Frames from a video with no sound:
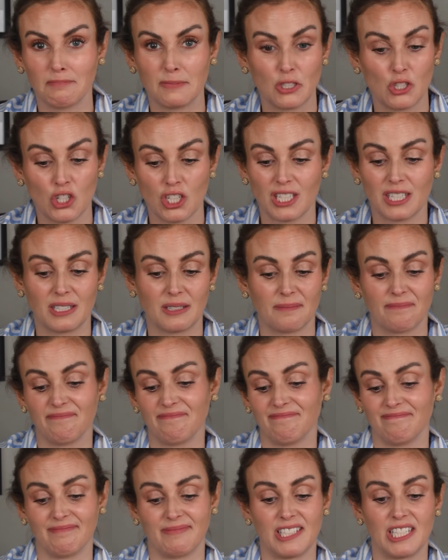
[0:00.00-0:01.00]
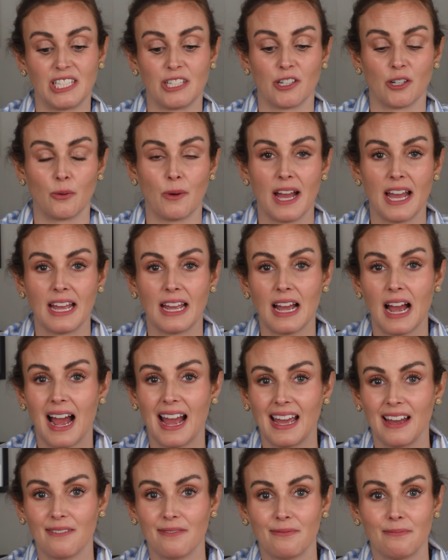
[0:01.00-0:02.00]
just steer away.
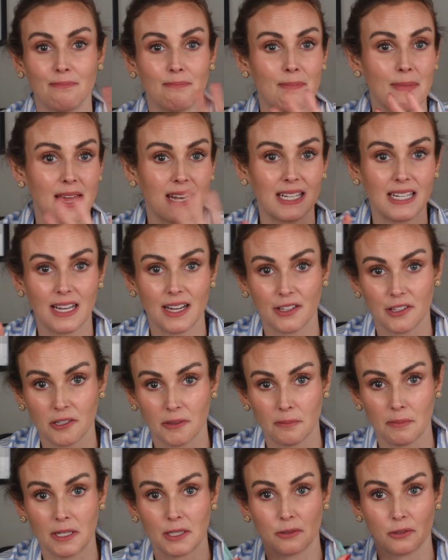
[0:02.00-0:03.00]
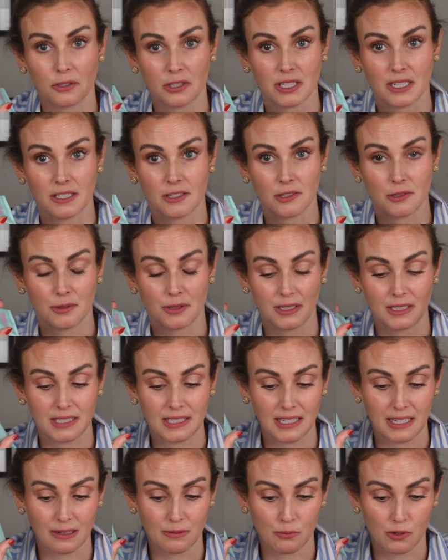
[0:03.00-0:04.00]
I have many other mineral sunscreens
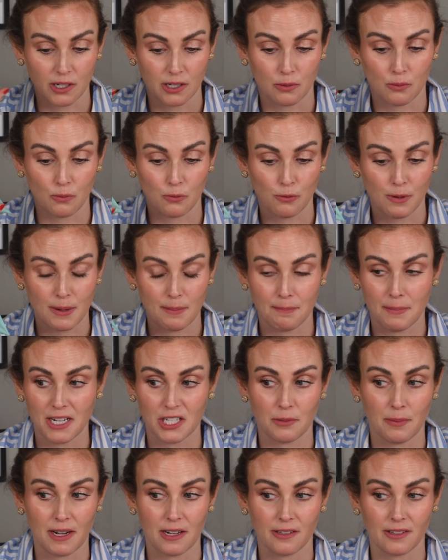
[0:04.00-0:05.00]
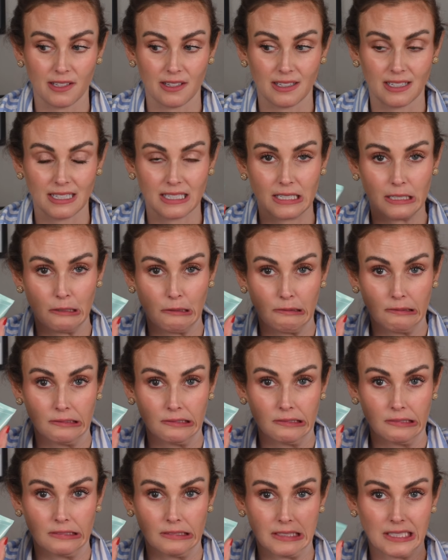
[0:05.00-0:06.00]
that work much better than this, so
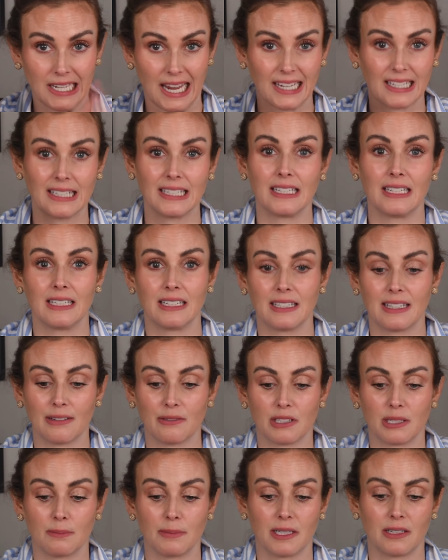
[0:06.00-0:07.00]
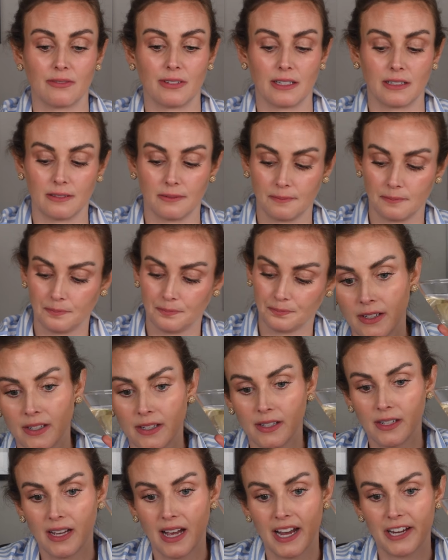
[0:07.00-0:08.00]
sadly, that was a big fail.
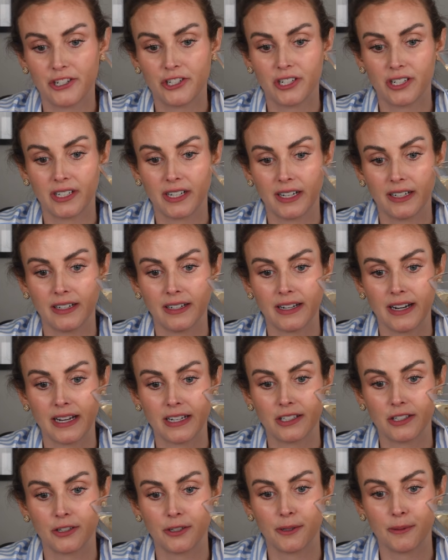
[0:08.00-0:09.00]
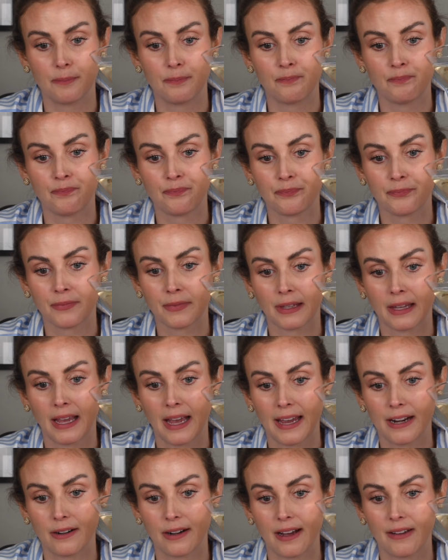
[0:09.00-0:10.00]
I should have gotten an ice cube.
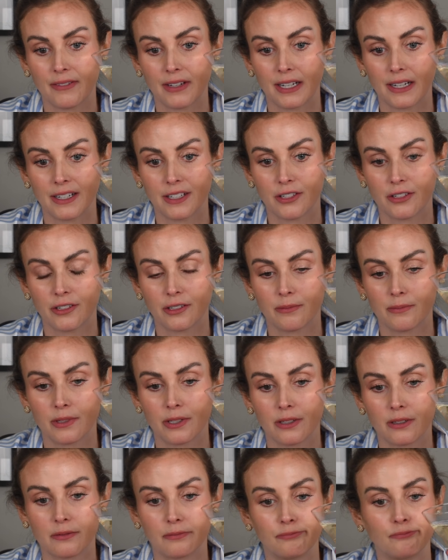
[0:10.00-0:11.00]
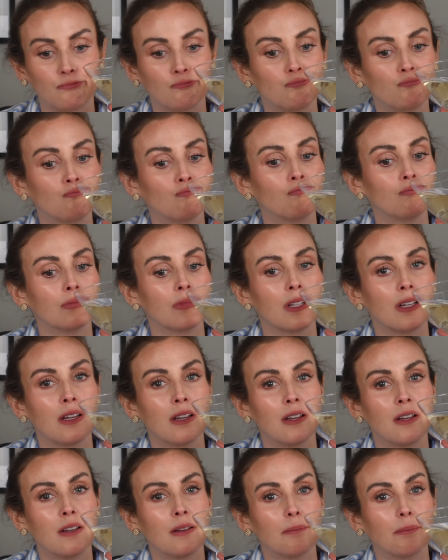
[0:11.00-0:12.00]
I don't have any ice cubes though.
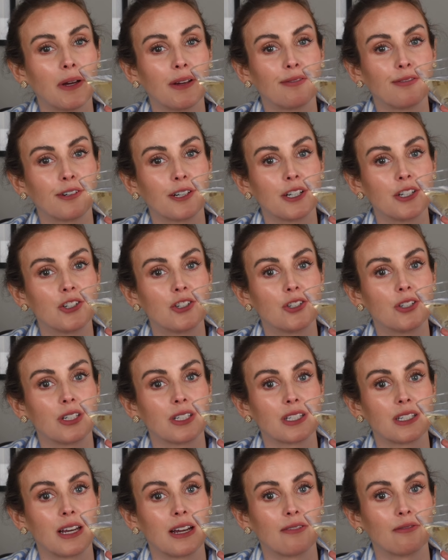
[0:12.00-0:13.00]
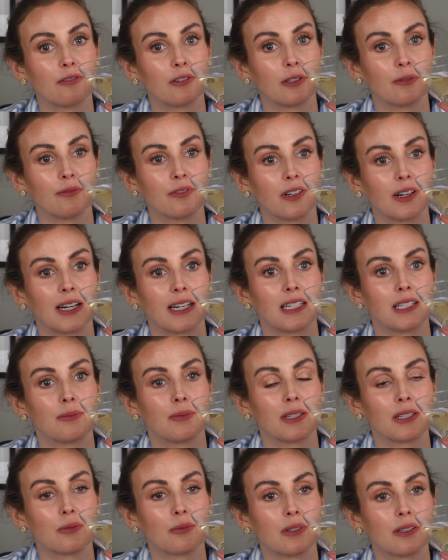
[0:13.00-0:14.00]
My fridge doesn't have room for ice
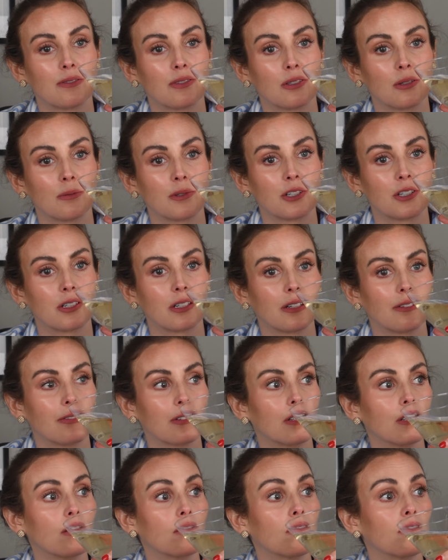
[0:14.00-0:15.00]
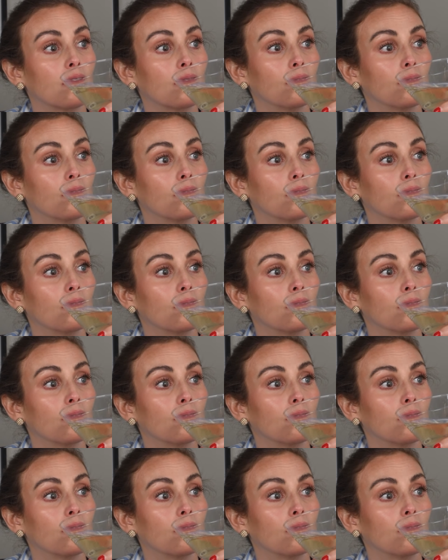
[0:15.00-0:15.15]
because we have so much stuff in it.